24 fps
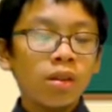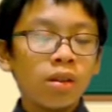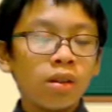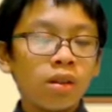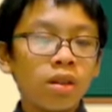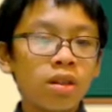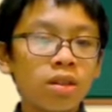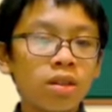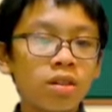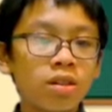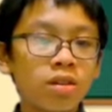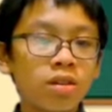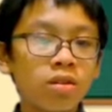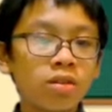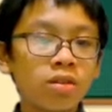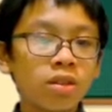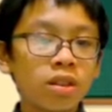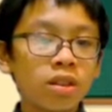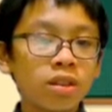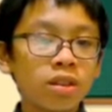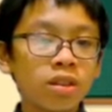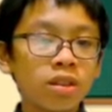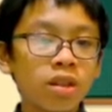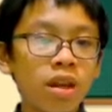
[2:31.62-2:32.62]
This shows
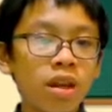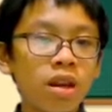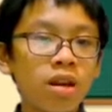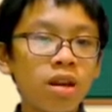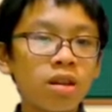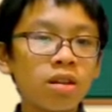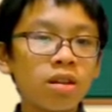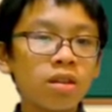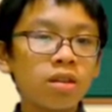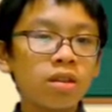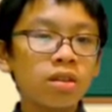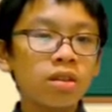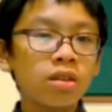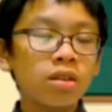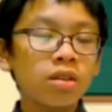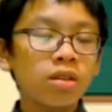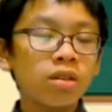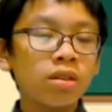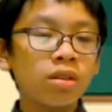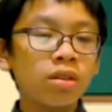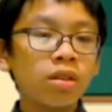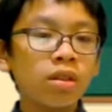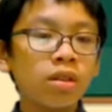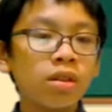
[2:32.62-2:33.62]
the stairs,
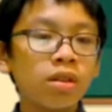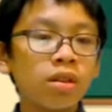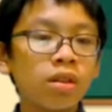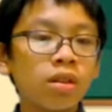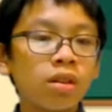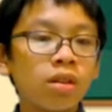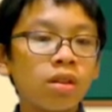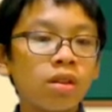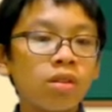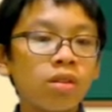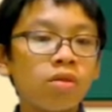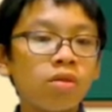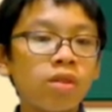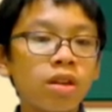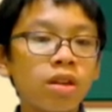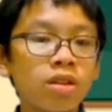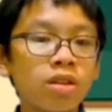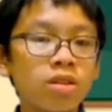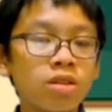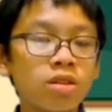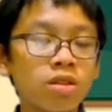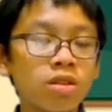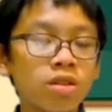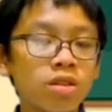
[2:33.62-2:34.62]

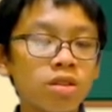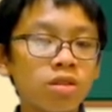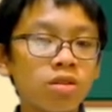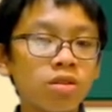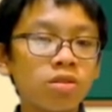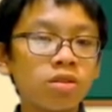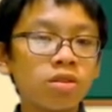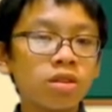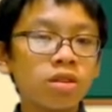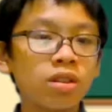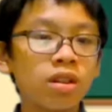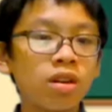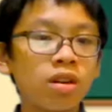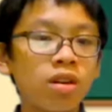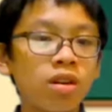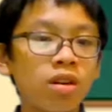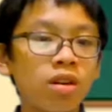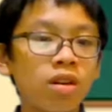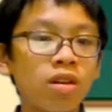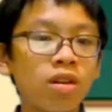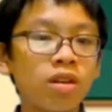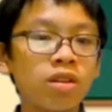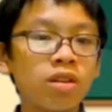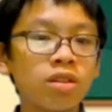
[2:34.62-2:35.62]
which shows the
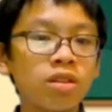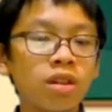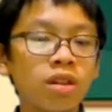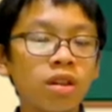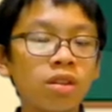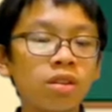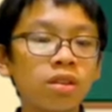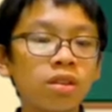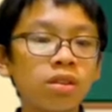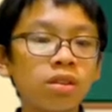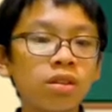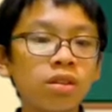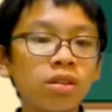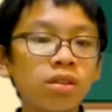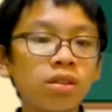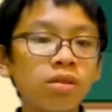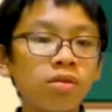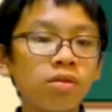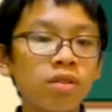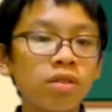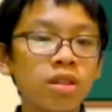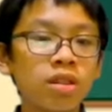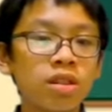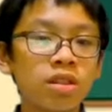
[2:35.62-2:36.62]
horizontal,
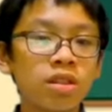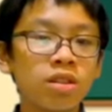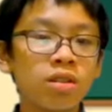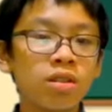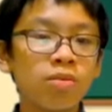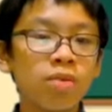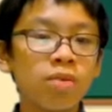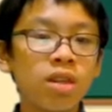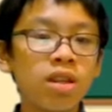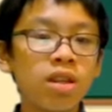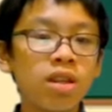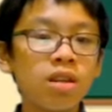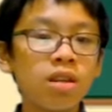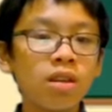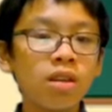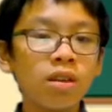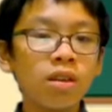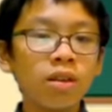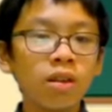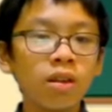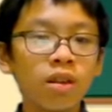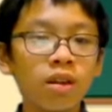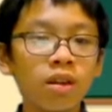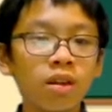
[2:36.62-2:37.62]
which is the B,
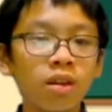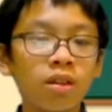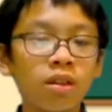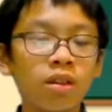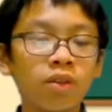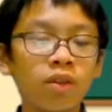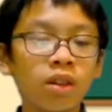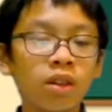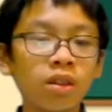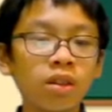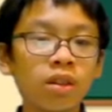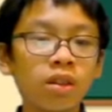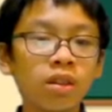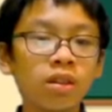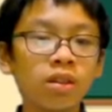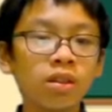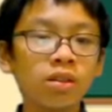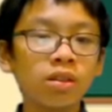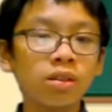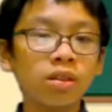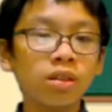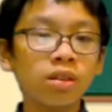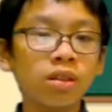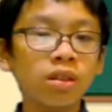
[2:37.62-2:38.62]
the
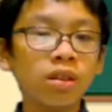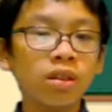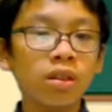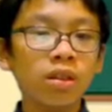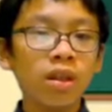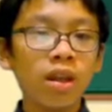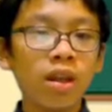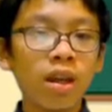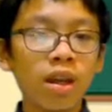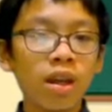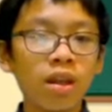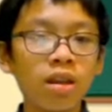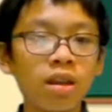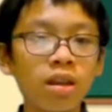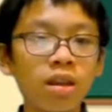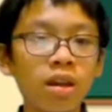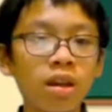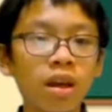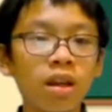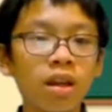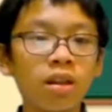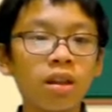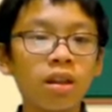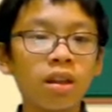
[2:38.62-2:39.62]
vertical, the A,
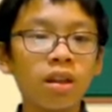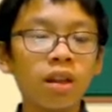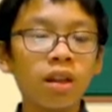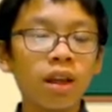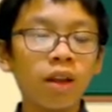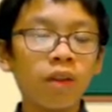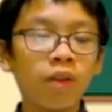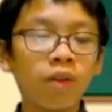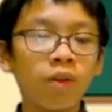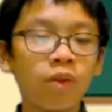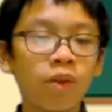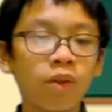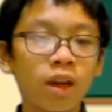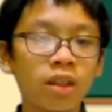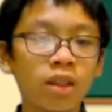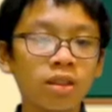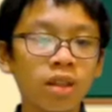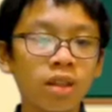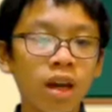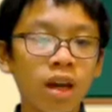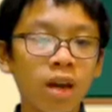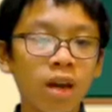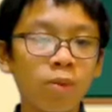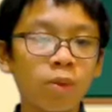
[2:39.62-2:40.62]
and the length as
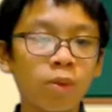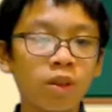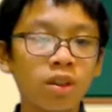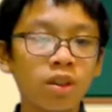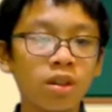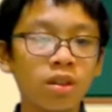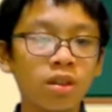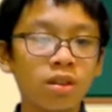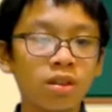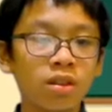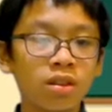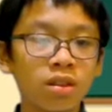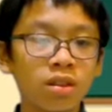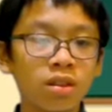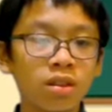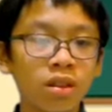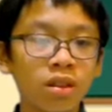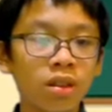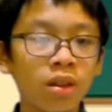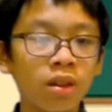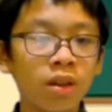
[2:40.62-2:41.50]
the hypotenuse.